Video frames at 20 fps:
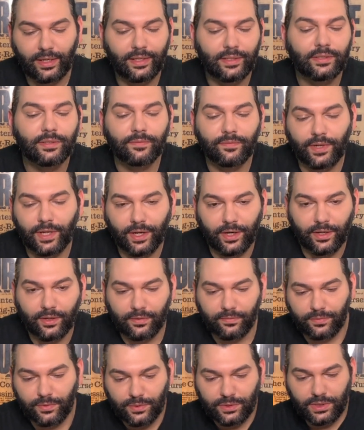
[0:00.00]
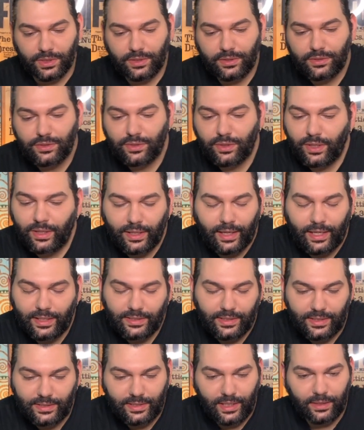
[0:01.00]
Very confusing. So
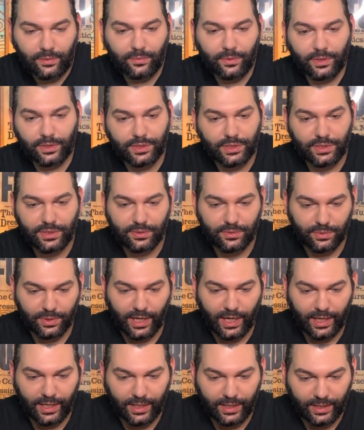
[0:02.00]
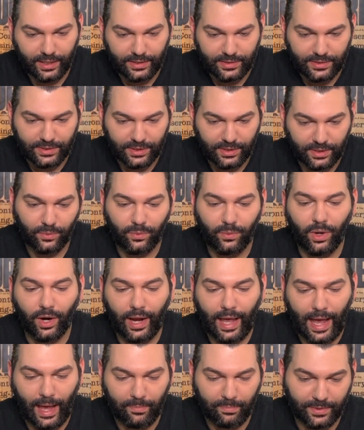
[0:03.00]
as I said, we're just trying and see what
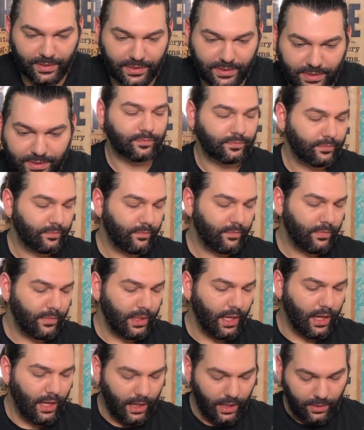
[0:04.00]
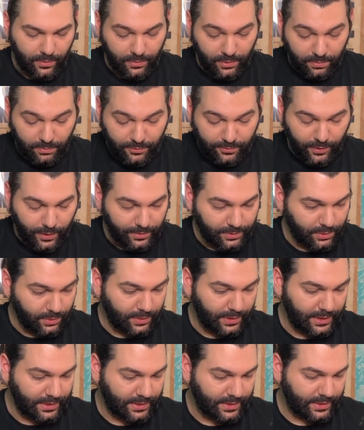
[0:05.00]
happens. We'll move on to
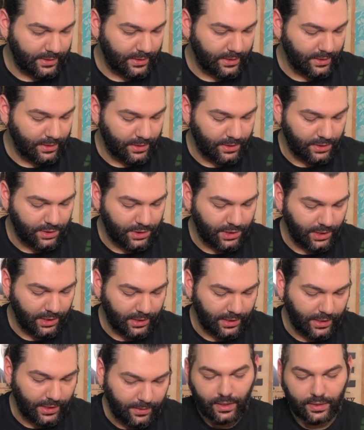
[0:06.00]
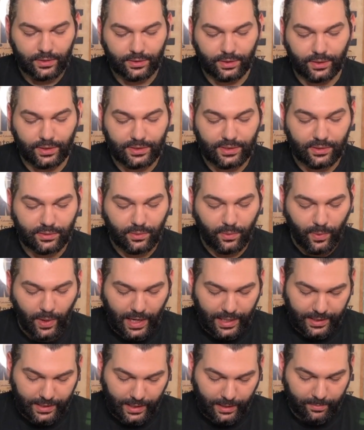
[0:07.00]
this chili. So this is a
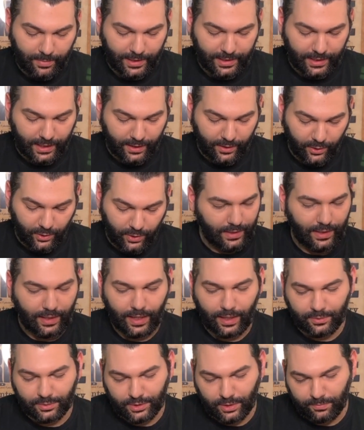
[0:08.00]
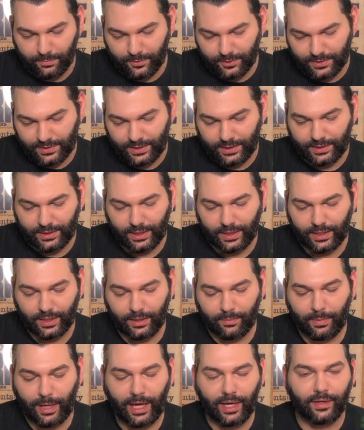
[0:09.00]
white habanero. I was obviously taken
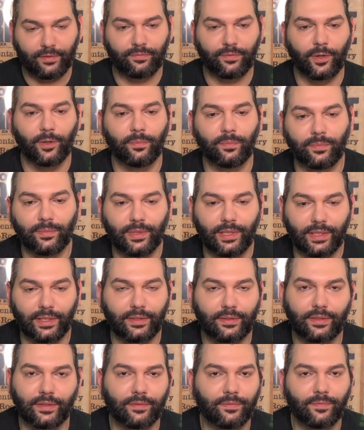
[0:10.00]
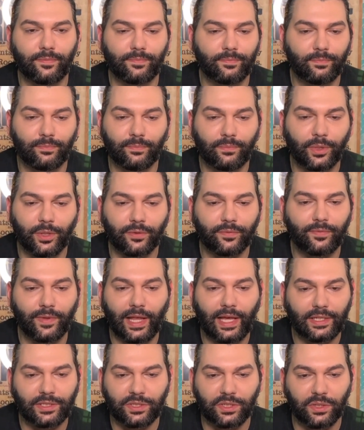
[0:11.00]
aback from like the more
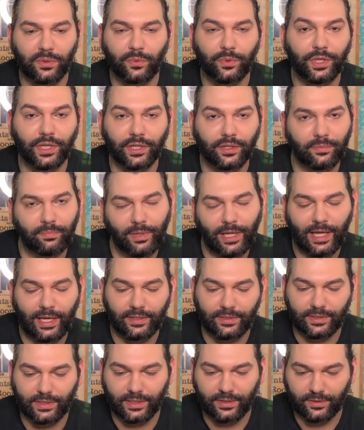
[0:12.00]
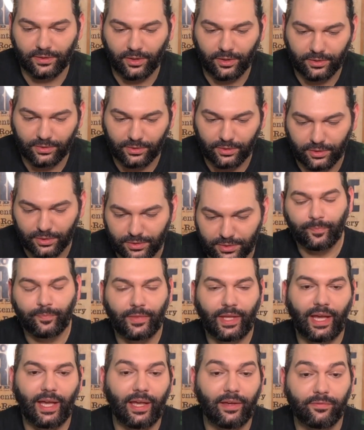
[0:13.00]
flashy weird plants and got those.
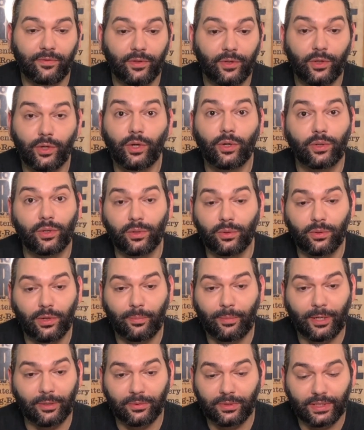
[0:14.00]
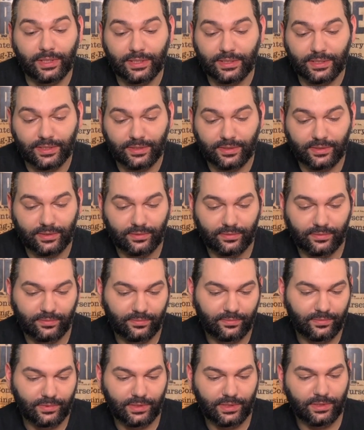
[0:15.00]
I have no clue about this
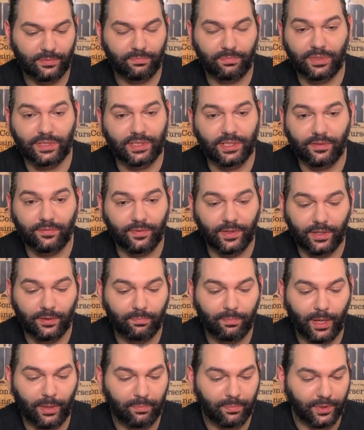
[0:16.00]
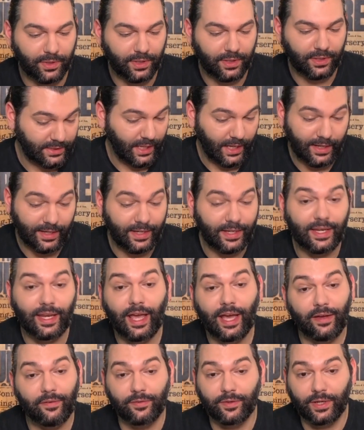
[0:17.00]
specific pepper. I
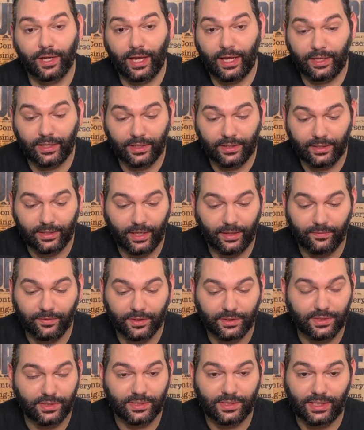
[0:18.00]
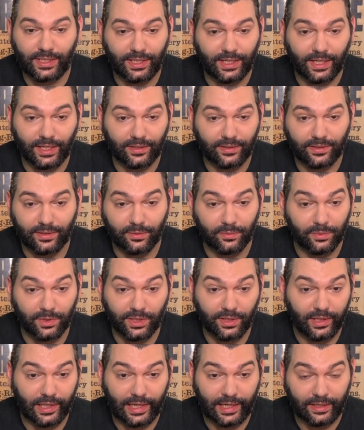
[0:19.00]
never had it, never seen it in
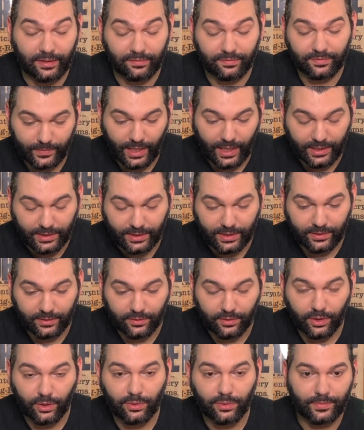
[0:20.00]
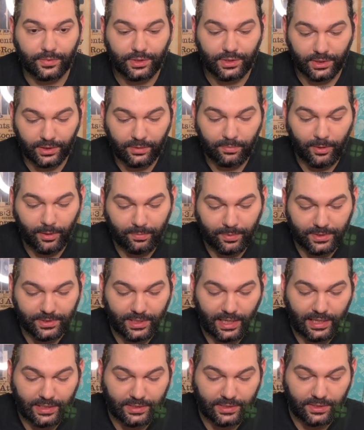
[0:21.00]
real life. I did grow chili peppers
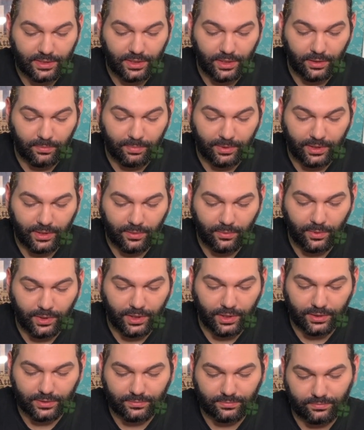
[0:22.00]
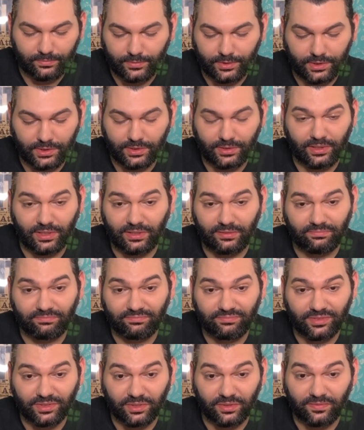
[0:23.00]
last year, but they were just like
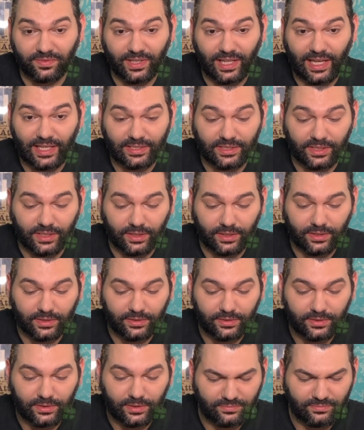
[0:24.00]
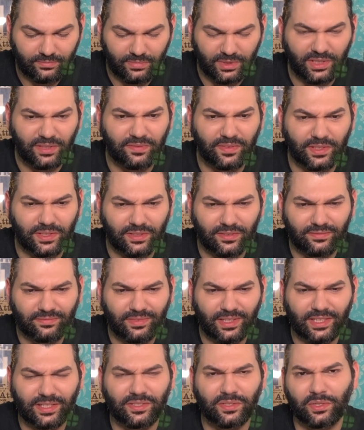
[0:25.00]
sort of classic. I believe they're
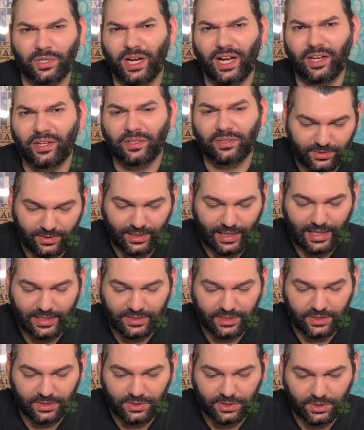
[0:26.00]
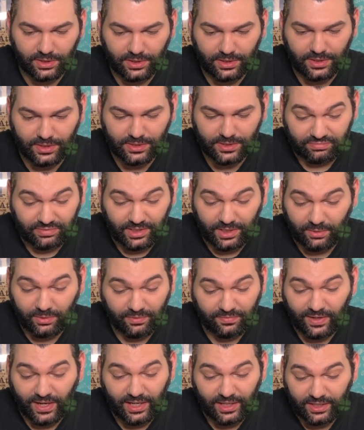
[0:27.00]
like Serrano classic chilies. They were
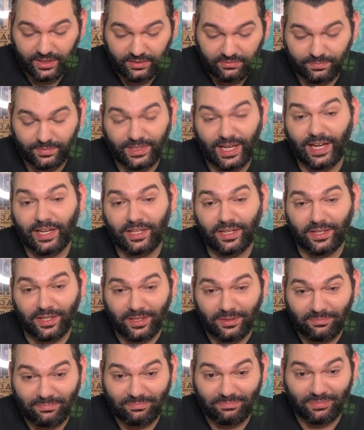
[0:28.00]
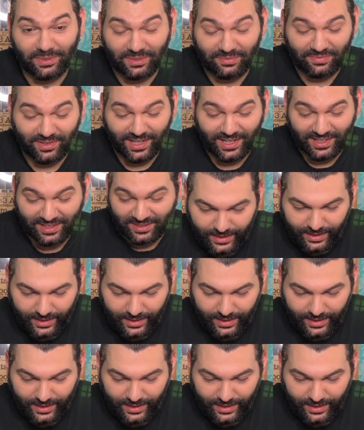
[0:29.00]
fine, tiny, but fine.